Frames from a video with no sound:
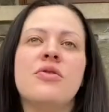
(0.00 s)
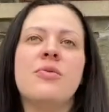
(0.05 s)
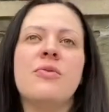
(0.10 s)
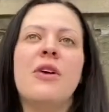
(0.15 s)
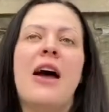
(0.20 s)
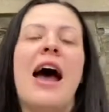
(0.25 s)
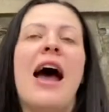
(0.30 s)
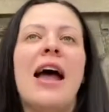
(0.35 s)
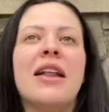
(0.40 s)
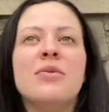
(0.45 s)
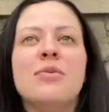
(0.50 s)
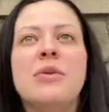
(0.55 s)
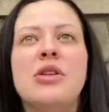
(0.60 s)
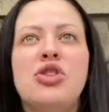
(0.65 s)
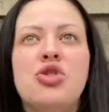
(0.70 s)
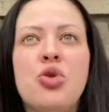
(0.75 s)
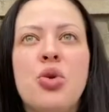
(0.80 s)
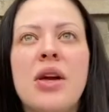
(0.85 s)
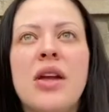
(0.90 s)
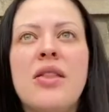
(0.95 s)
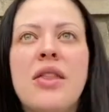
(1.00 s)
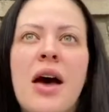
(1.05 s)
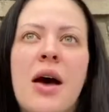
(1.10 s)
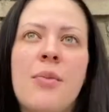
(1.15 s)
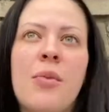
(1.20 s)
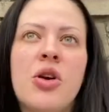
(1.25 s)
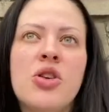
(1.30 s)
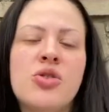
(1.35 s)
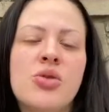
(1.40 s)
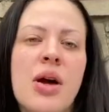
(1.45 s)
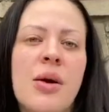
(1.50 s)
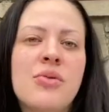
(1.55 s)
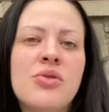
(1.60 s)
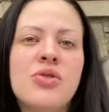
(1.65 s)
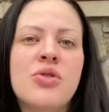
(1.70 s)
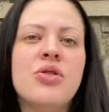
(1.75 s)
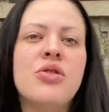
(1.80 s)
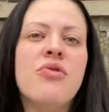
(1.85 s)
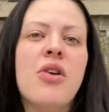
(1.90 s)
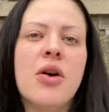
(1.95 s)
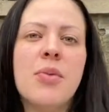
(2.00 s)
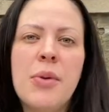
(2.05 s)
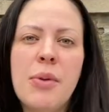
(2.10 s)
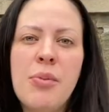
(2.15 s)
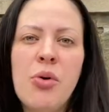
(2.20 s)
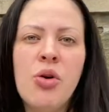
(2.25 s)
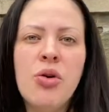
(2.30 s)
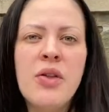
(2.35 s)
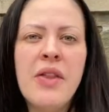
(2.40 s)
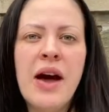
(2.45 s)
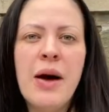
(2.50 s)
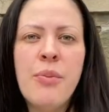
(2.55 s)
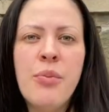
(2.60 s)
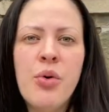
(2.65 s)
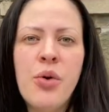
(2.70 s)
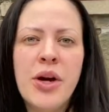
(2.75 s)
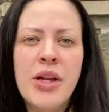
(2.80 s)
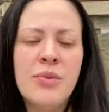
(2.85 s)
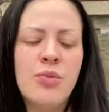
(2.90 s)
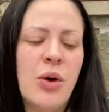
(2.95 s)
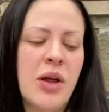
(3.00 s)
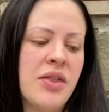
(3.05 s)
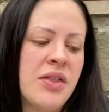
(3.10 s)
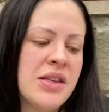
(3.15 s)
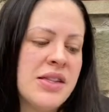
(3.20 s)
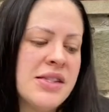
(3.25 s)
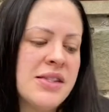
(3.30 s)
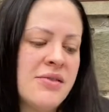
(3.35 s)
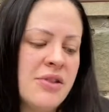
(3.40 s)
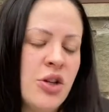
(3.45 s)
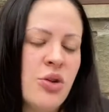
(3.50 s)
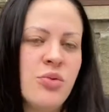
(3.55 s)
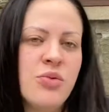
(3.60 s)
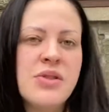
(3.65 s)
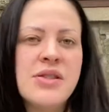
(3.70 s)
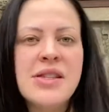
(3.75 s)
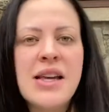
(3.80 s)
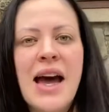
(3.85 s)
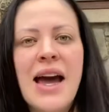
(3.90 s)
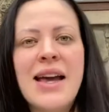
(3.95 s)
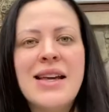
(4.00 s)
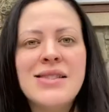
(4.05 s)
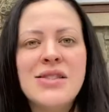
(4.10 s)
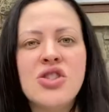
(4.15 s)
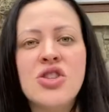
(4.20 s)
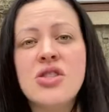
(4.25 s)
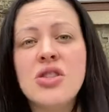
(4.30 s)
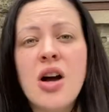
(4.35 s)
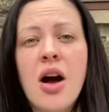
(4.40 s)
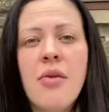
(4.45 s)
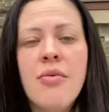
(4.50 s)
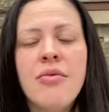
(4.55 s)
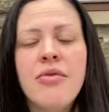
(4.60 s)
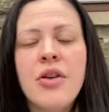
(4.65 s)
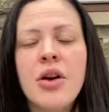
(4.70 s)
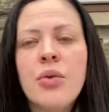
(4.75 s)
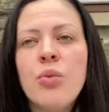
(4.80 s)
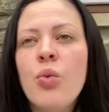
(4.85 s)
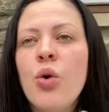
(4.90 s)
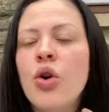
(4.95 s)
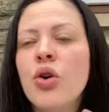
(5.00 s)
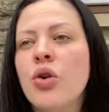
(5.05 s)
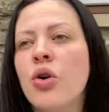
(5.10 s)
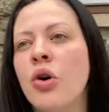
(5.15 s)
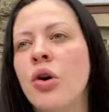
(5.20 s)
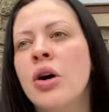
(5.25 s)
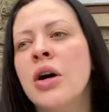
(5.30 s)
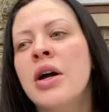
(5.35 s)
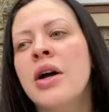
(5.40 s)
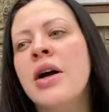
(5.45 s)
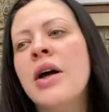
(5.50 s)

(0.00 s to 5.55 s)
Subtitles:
I hadn't been doing it that much, so I was doing the rugby ball at that point with this, size and just comfort and whatnot.